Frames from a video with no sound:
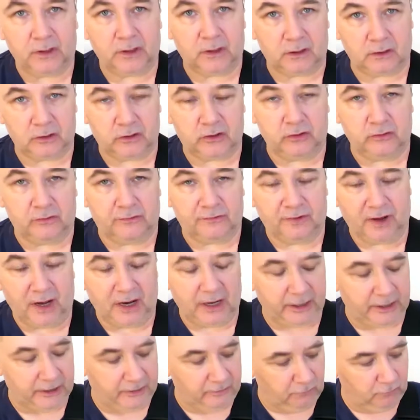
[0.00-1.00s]
because you'll
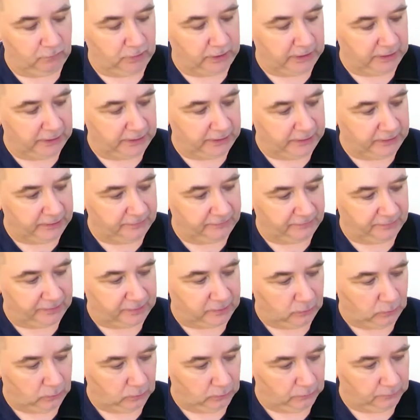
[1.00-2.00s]
find it really
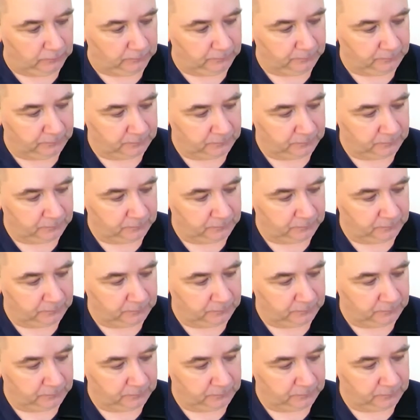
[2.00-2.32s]
difficult.